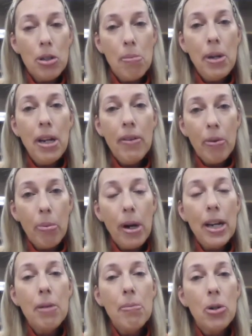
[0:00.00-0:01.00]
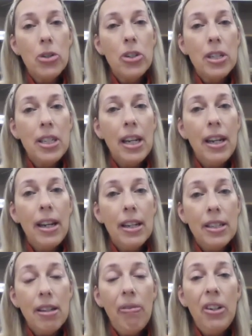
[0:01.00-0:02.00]
to me of a writing emergency
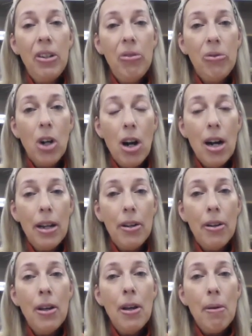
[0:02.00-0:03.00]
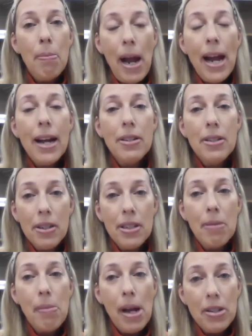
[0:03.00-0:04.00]
is if you've gone past a
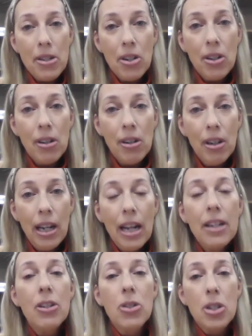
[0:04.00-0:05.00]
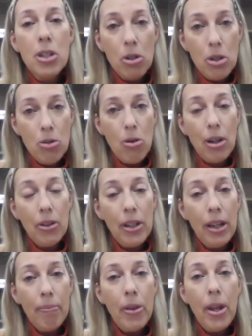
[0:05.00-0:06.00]
semester and you're still
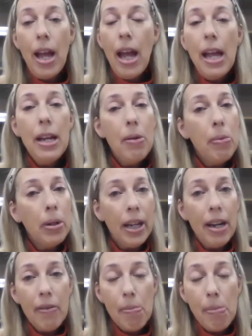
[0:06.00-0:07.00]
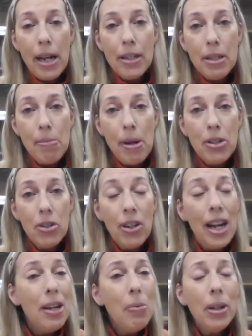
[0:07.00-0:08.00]
struggling. anyone can have a bad semester.
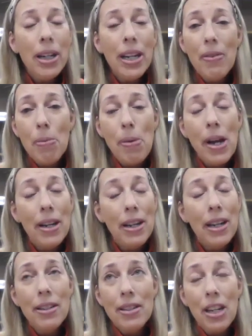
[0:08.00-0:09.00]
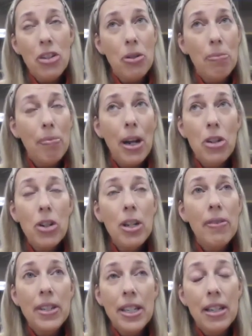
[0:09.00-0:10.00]
Anyone can have a bad, honestly, I shouldn't
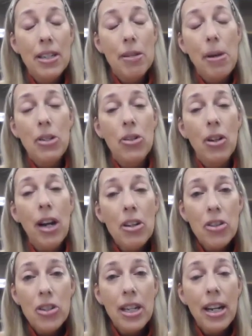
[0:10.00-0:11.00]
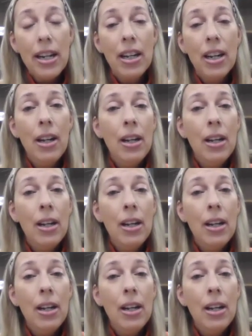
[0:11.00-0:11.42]
even say a semester. I should say